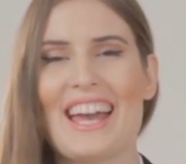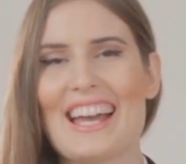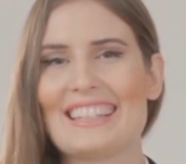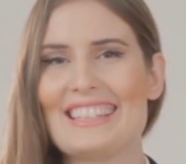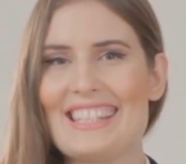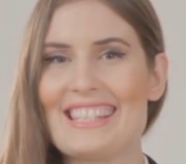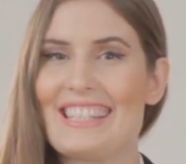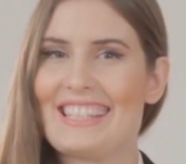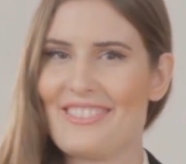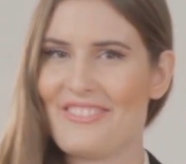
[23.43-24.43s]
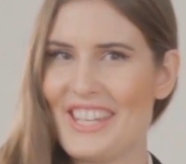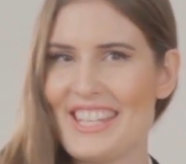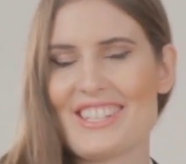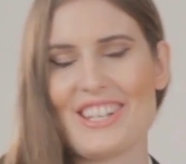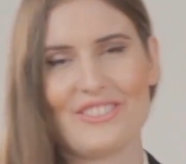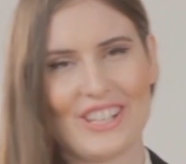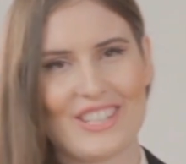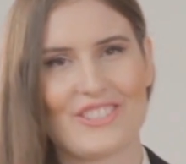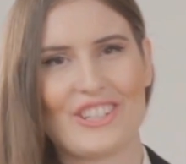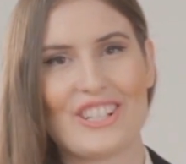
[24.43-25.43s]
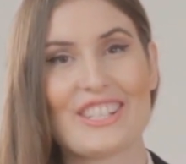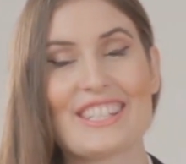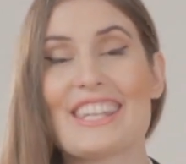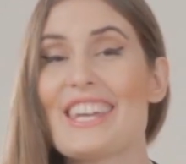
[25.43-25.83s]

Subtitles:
at least in cafes and restaurants,